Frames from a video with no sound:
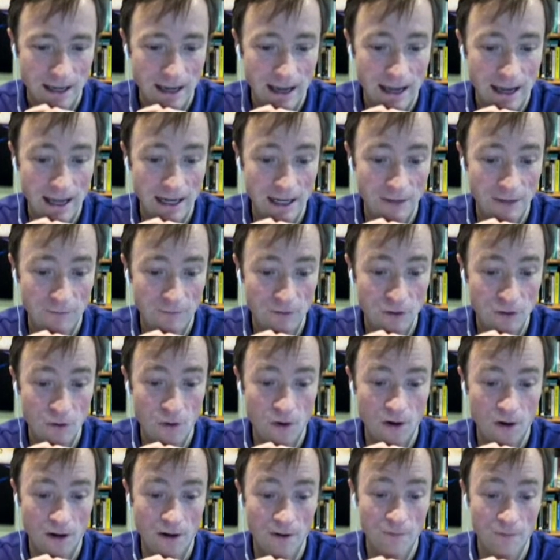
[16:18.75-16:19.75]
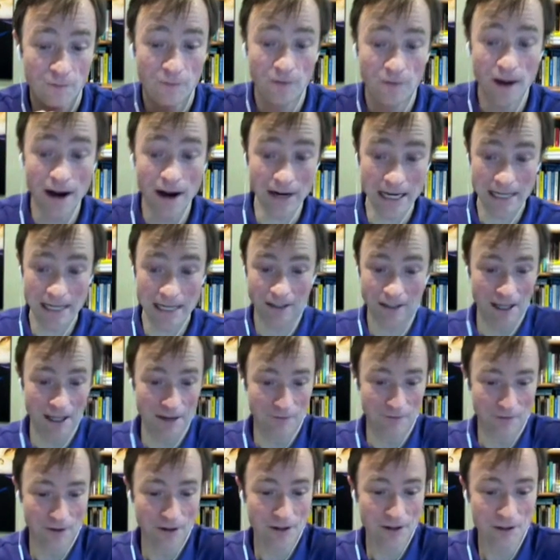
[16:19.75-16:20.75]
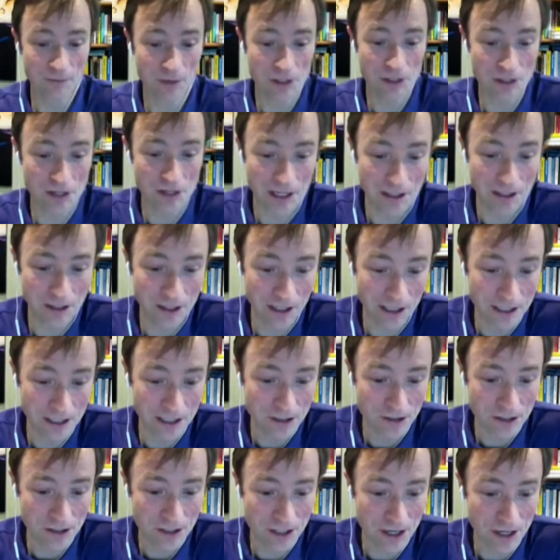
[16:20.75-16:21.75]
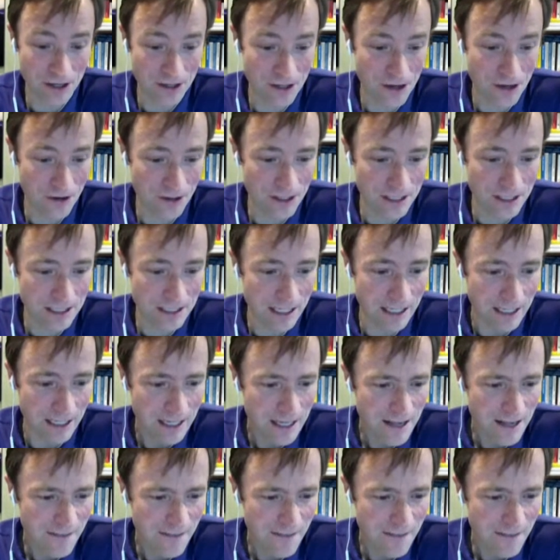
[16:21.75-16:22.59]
And if you're very clever, and when you get good at this, you'll start noticing